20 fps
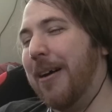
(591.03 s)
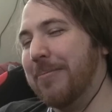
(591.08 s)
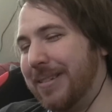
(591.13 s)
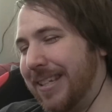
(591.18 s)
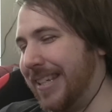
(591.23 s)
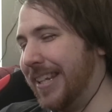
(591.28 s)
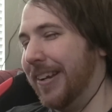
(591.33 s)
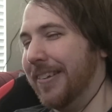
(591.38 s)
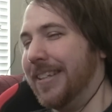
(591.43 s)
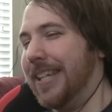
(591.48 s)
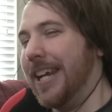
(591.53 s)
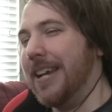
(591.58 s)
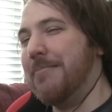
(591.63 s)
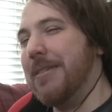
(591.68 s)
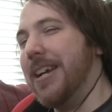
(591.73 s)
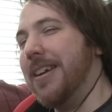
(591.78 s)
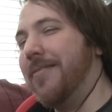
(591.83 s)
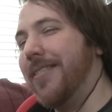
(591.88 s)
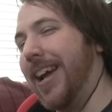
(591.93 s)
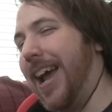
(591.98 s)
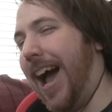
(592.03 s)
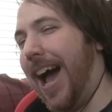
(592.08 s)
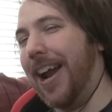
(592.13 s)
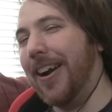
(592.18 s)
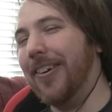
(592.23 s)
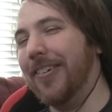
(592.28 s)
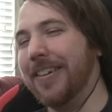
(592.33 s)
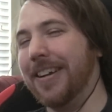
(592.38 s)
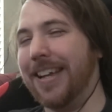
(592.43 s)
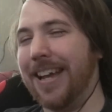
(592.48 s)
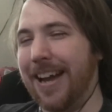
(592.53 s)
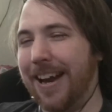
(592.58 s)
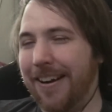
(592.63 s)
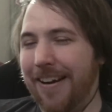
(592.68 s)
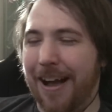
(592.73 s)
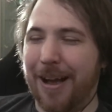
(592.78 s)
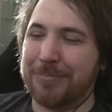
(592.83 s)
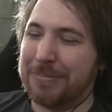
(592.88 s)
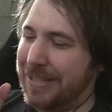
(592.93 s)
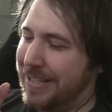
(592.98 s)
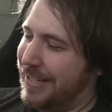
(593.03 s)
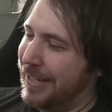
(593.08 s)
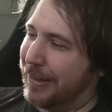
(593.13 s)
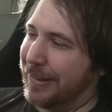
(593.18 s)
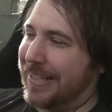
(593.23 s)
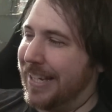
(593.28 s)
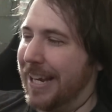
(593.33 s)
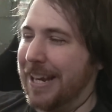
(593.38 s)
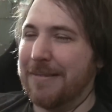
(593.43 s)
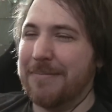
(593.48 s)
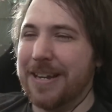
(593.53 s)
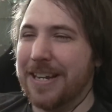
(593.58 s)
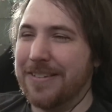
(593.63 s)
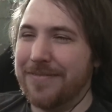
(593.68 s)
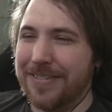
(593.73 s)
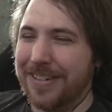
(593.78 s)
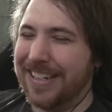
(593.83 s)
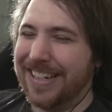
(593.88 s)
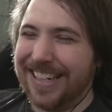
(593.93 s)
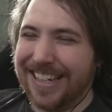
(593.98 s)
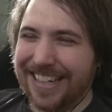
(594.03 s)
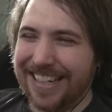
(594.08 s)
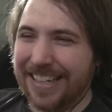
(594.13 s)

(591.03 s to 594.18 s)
I'm still Team Eevee. I don't care. I'm still Team Eevee.